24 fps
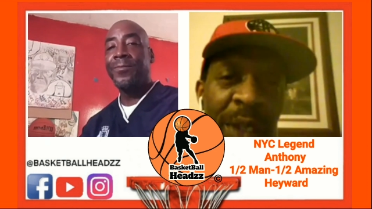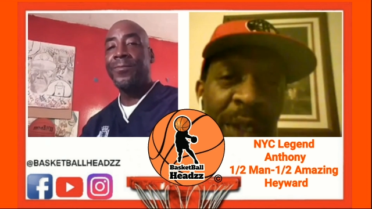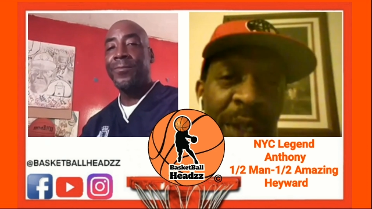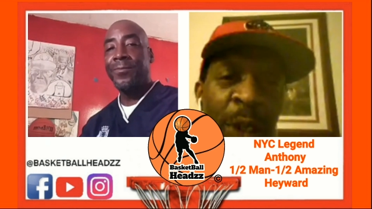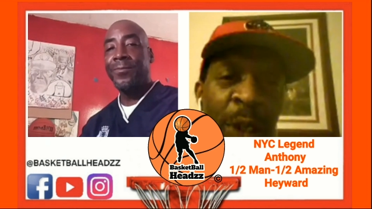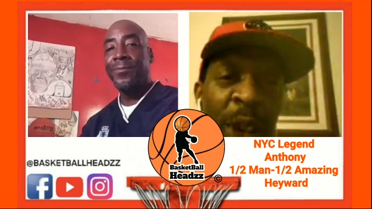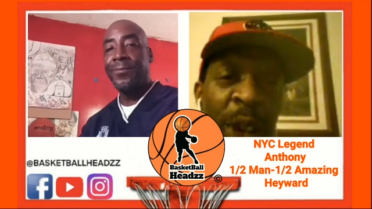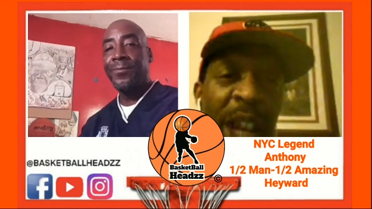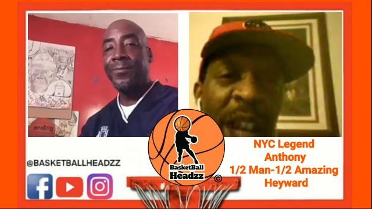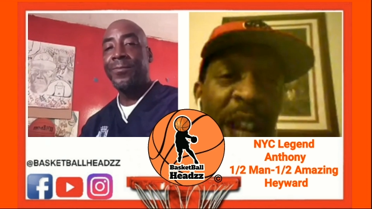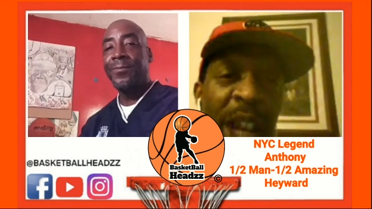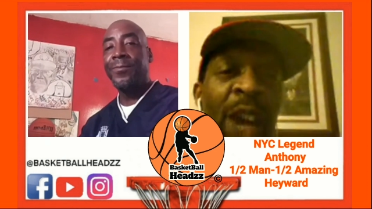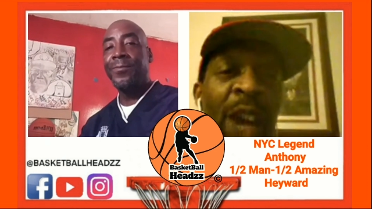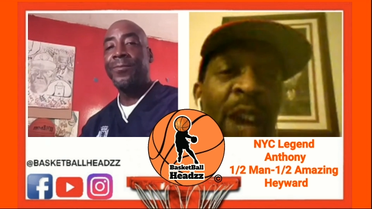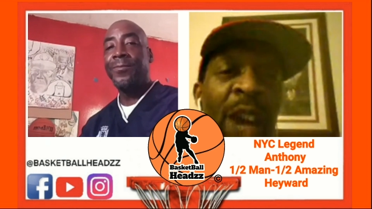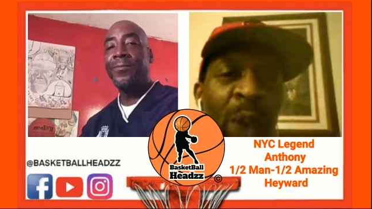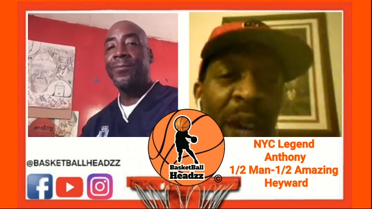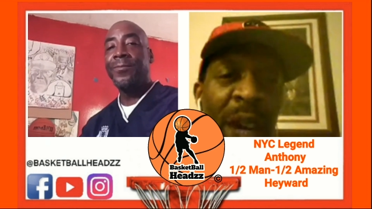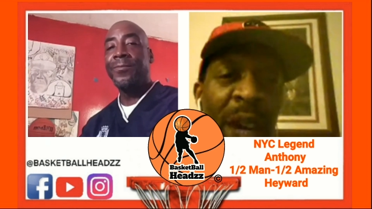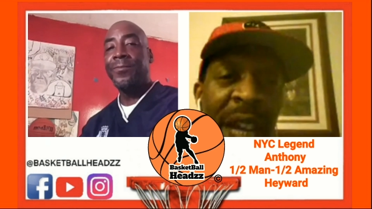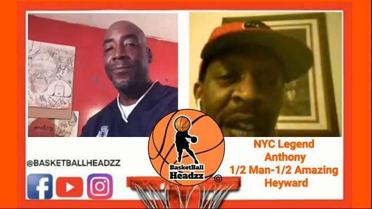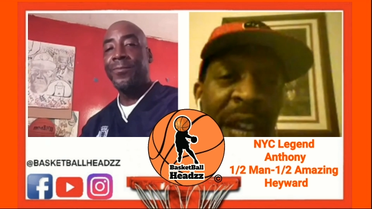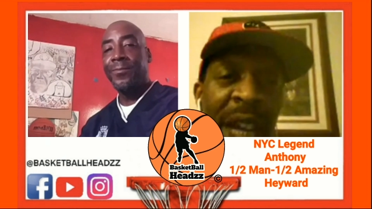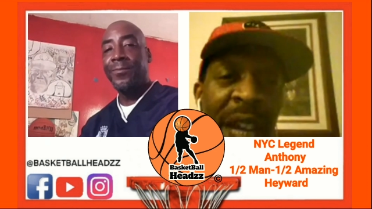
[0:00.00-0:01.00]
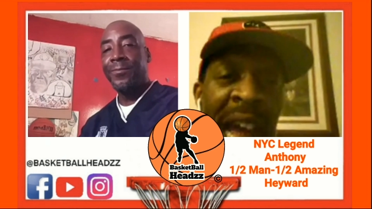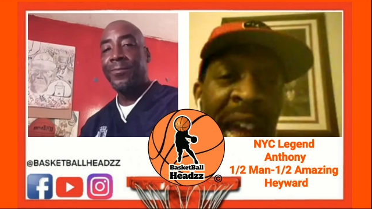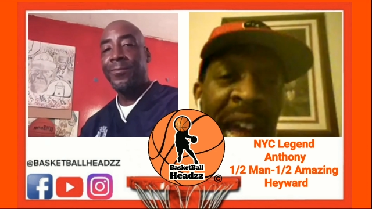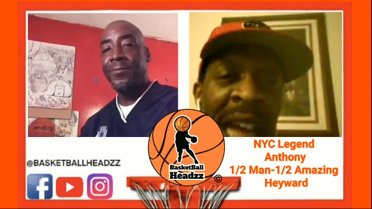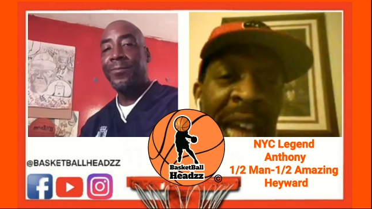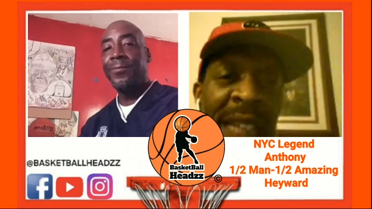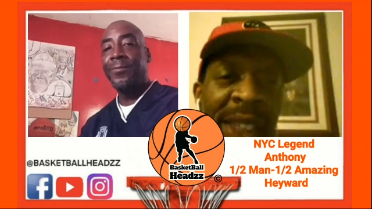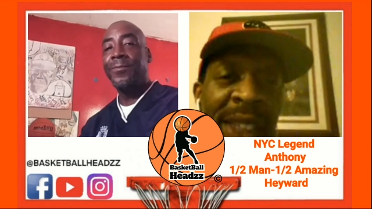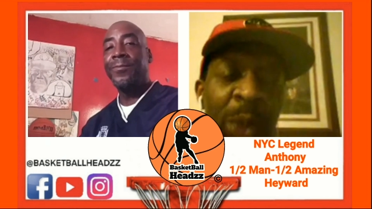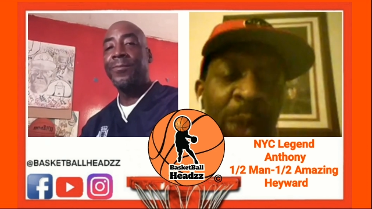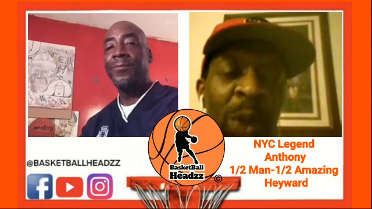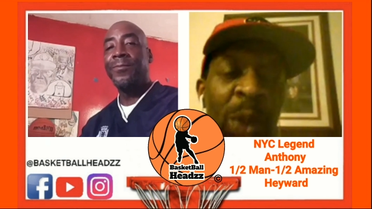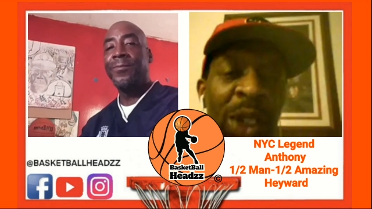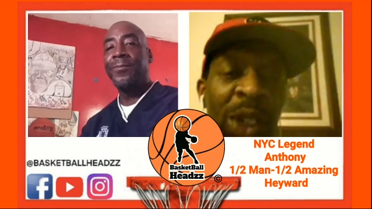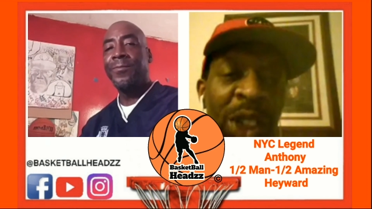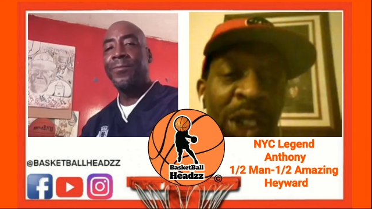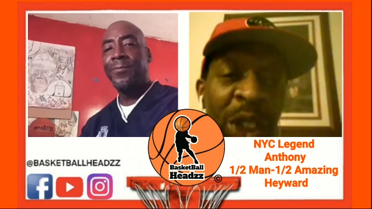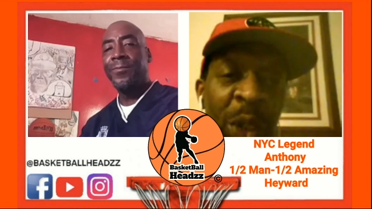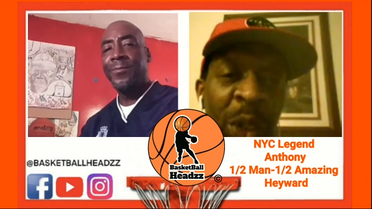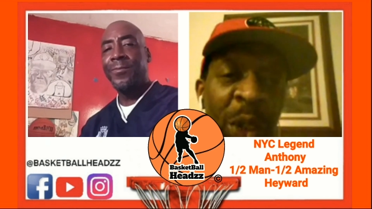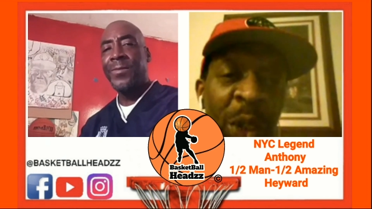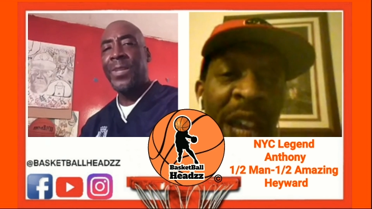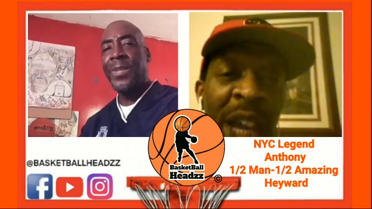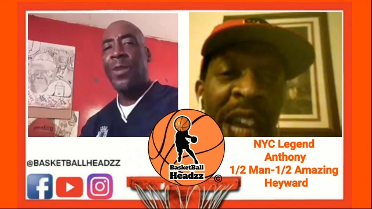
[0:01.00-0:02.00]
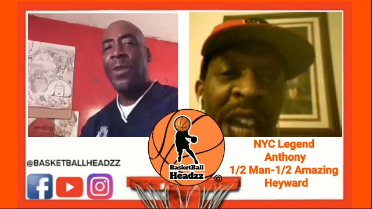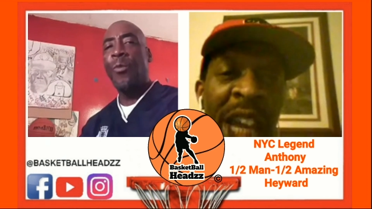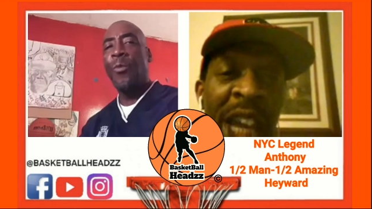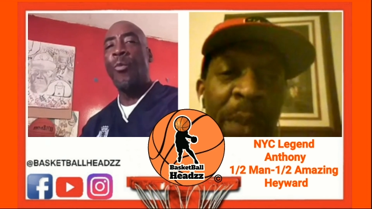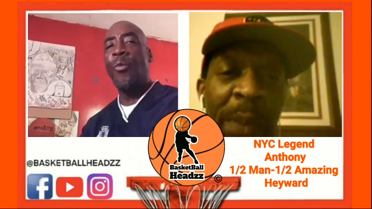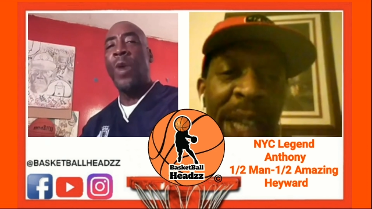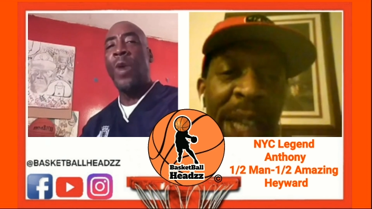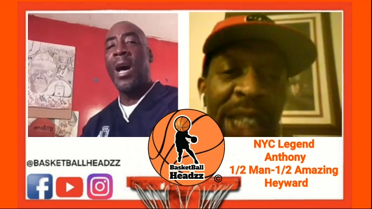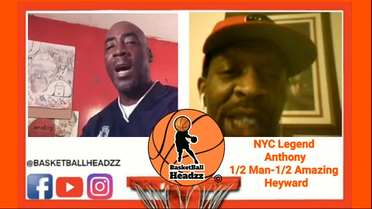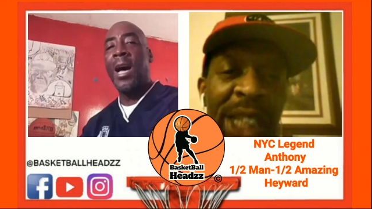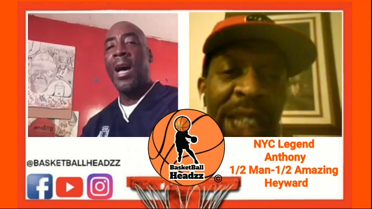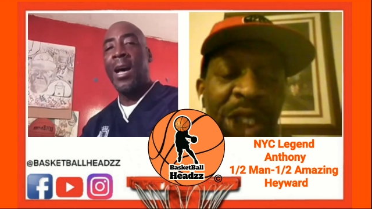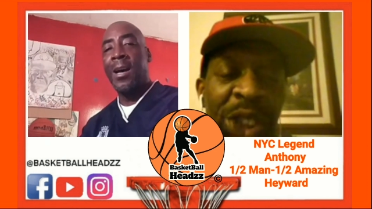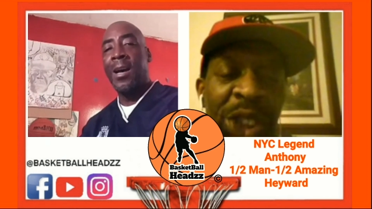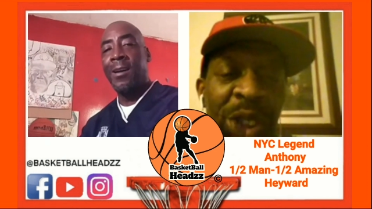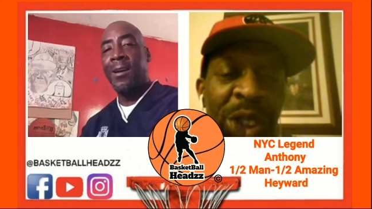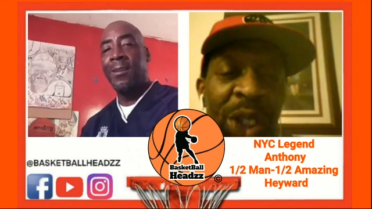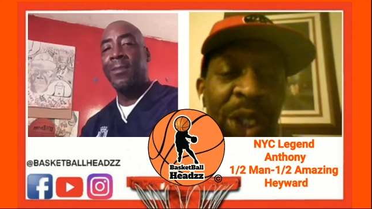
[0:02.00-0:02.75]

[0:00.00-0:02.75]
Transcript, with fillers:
Speaker 1: for the and one guys. He wanted to do an animation wow.